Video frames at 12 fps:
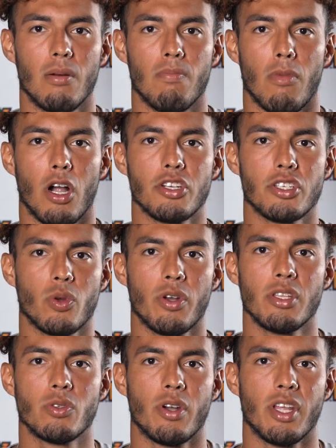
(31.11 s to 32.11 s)
March
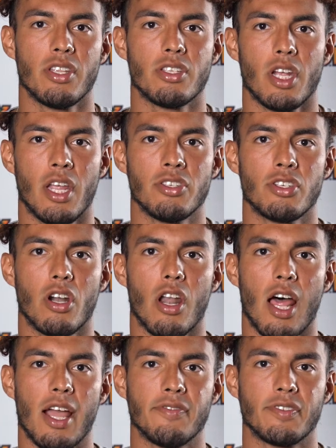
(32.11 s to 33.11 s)
2020 changed our
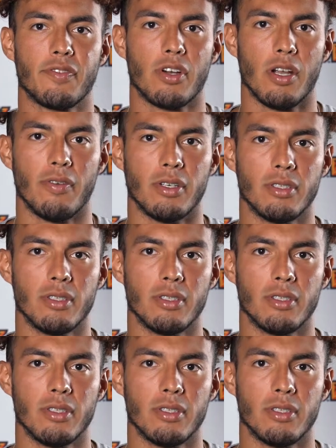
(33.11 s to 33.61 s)
lives forever.